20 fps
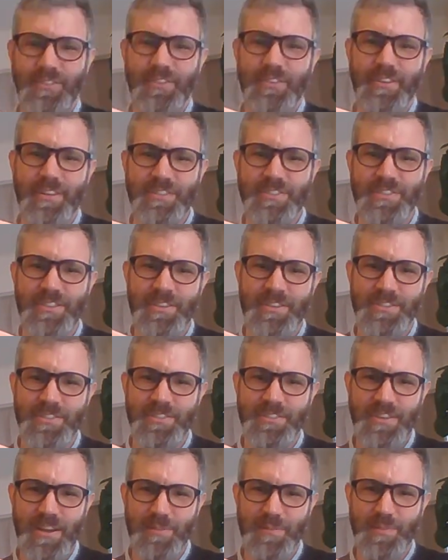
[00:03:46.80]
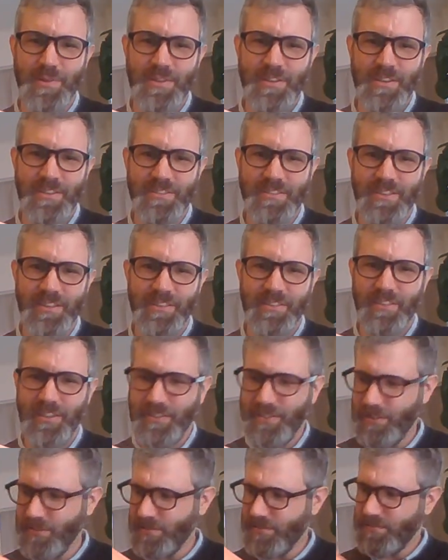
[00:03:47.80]
lyric sheets in Japanese and I
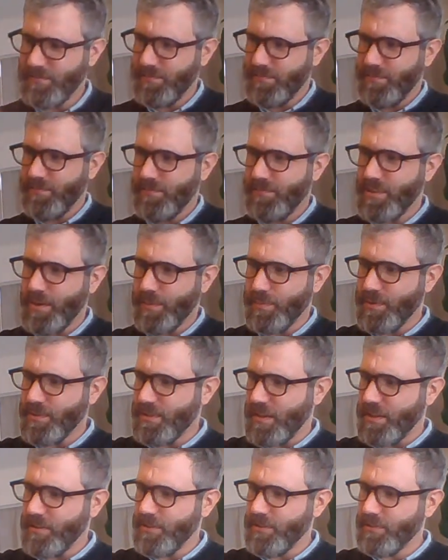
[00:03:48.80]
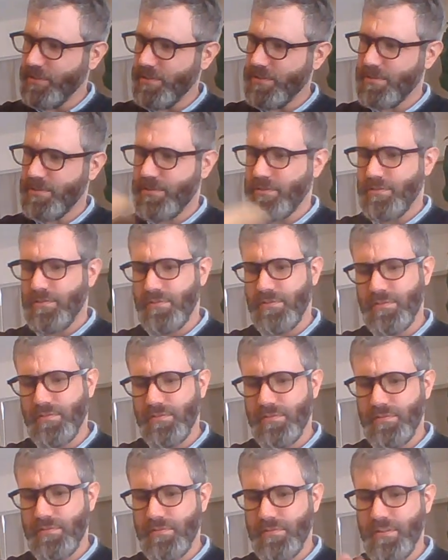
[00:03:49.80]
think Japanese and English.
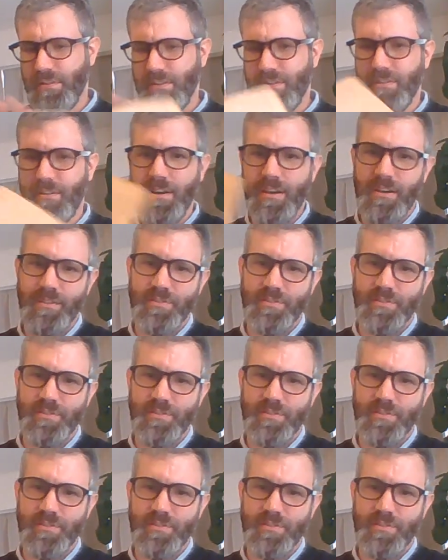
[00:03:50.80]
Yeah,